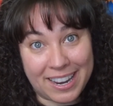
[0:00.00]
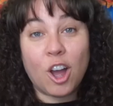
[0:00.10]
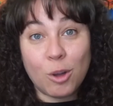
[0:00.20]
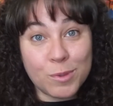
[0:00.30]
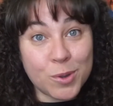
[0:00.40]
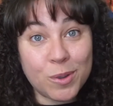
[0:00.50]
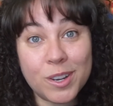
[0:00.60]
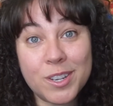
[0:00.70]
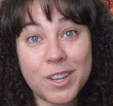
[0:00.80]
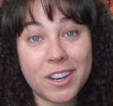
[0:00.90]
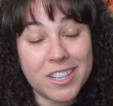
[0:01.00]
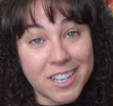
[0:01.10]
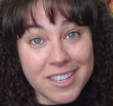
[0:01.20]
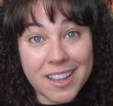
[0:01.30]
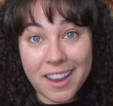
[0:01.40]
Homeschoolers are
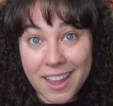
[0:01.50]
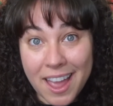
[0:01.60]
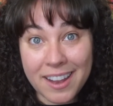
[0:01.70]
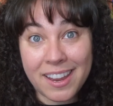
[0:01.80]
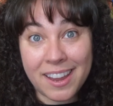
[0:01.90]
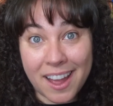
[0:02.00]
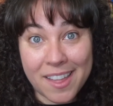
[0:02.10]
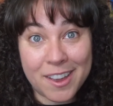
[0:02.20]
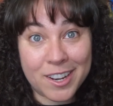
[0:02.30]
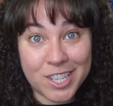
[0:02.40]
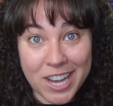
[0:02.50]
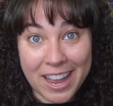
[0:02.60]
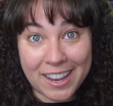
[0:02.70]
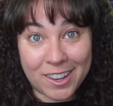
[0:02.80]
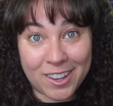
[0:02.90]
just like any other
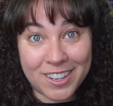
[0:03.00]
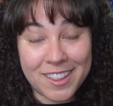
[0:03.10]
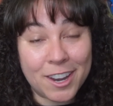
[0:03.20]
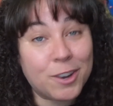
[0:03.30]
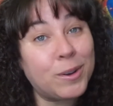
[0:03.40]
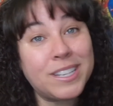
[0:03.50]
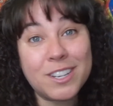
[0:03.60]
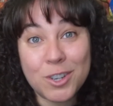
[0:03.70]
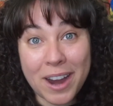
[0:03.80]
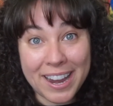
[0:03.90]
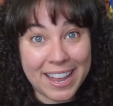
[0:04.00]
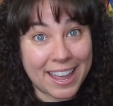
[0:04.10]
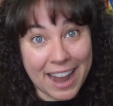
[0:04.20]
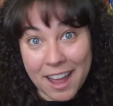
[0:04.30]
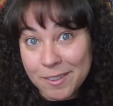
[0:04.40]
child. They're going to try to get
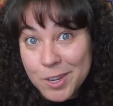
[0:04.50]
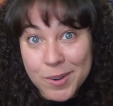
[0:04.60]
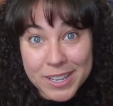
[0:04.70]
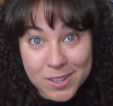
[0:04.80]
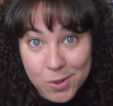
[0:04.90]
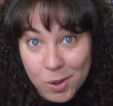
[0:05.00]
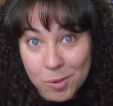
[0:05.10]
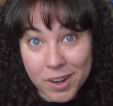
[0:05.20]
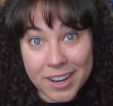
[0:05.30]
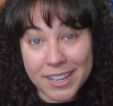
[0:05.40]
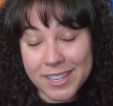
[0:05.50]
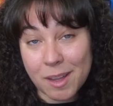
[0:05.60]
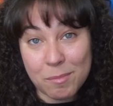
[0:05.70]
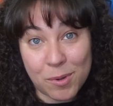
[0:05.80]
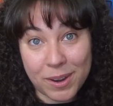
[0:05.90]
out of doing schoolwork at
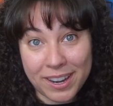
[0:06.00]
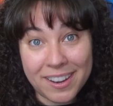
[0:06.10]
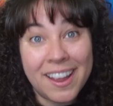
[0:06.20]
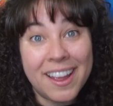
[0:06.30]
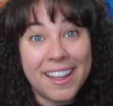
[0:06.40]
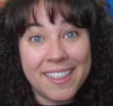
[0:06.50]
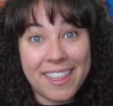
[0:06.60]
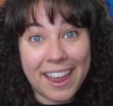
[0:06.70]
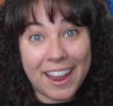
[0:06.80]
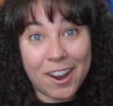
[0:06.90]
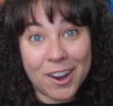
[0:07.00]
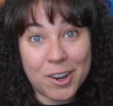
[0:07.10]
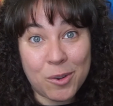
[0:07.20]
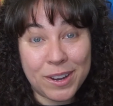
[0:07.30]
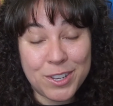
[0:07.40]
some point. They are
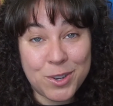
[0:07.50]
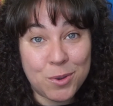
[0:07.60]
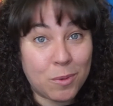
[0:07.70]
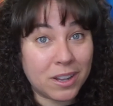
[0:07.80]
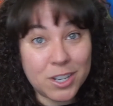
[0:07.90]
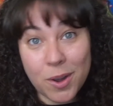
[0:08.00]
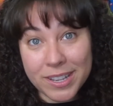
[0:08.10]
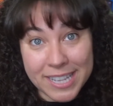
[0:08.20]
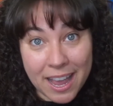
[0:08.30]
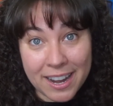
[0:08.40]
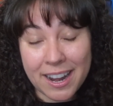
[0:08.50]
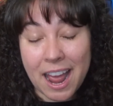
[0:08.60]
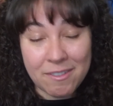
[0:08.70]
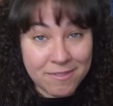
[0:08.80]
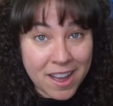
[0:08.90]
going to want to go outside and
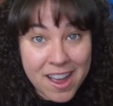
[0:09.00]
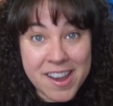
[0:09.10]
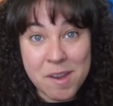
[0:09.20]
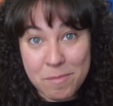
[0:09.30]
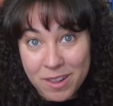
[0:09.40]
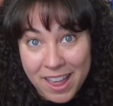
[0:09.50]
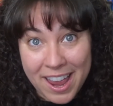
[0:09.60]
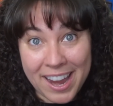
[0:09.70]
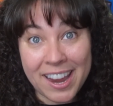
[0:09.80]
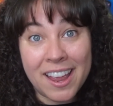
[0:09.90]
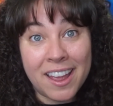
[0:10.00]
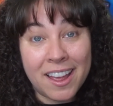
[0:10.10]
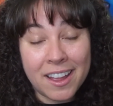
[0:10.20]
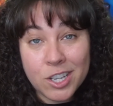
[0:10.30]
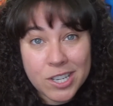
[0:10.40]
have fun and play,
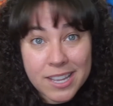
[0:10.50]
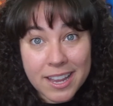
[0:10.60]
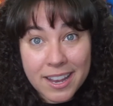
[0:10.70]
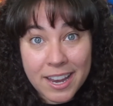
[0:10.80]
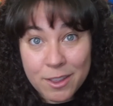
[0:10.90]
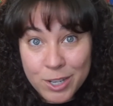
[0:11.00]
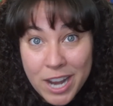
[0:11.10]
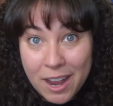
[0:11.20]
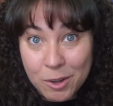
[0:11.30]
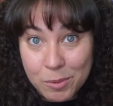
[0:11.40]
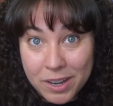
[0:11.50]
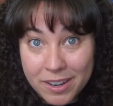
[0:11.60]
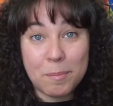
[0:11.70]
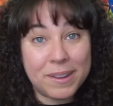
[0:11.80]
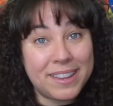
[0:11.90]
just like any other child would.
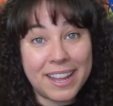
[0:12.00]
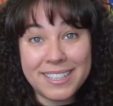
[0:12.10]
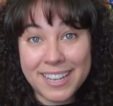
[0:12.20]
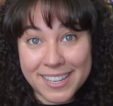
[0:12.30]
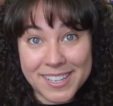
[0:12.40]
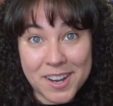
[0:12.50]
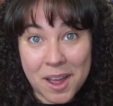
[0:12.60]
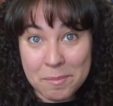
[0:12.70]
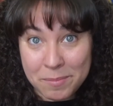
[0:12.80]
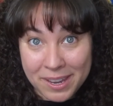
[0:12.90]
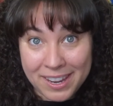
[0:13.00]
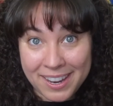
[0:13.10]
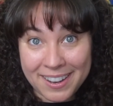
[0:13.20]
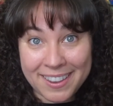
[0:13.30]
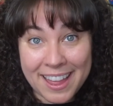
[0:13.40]
But that does not
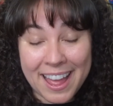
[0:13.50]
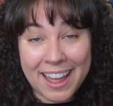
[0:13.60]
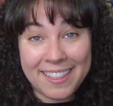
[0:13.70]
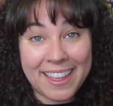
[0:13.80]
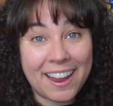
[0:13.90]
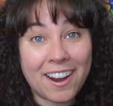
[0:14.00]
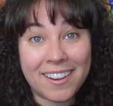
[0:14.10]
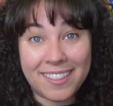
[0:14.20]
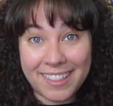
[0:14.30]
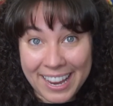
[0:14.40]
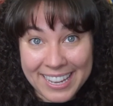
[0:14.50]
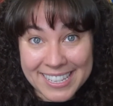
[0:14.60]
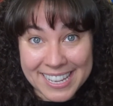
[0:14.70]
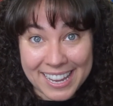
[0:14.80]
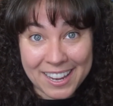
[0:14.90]
mean that they are
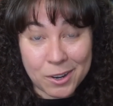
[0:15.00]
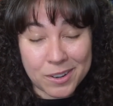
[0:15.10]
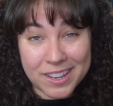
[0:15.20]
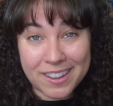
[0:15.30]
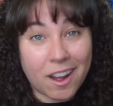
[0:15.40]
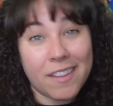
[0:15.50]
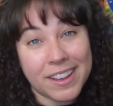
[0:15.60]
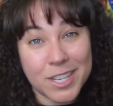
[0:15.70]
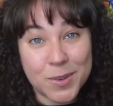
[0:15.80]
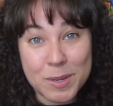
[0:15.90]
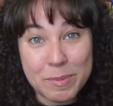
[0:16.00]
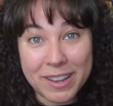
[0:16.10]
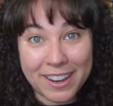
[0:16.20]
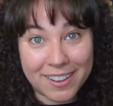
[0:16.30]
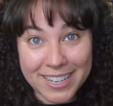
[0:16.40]
lazy or that all they do is play
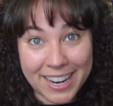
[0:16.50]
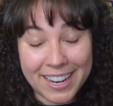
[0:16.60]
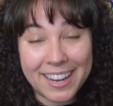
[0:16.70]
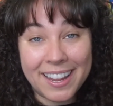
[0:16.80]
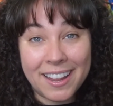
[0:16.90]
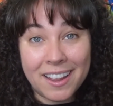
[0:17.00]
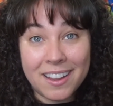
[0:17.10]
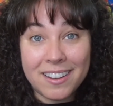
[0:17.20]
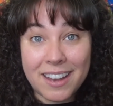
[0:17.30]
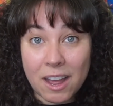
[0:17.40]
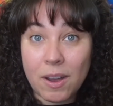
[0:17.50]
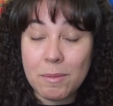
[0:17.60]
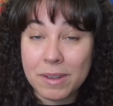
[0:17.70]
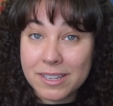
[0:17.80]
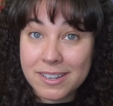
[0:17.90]
all day. Now, I
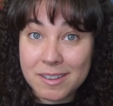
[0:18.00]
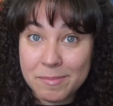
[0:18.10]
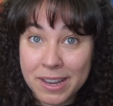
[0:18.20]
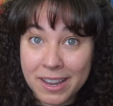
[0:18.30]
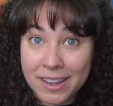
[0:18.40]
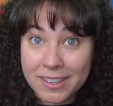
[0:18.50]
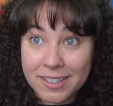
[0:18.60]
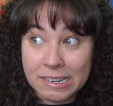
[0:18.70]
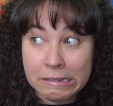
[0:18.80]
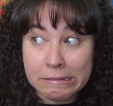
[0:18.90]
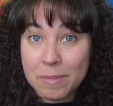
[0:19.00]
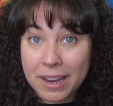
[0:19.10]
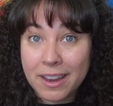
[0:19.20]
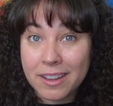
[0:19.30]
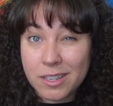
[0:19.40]
must admit, my
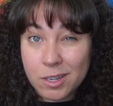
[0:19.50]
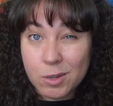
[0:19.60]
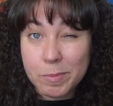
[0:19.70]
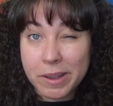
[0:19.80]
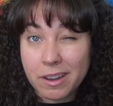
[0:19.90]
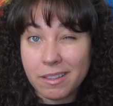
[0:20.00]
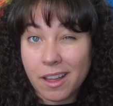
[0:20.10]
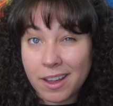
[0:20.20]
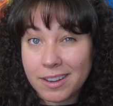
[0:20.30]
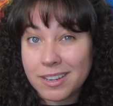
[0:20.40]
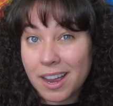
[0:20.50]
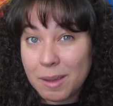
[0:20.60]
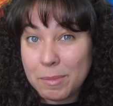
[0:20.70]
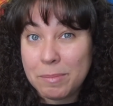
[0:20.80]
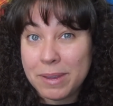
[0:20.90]
kids do spend a lot of time
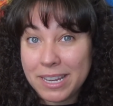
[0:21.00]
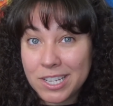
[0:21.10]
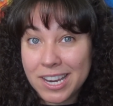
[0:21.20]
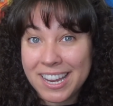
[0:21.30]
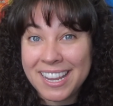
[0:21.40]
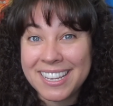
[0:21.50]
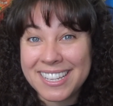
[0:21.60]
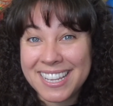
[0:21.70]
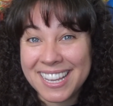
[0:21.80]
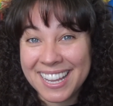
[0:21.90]
in PJs.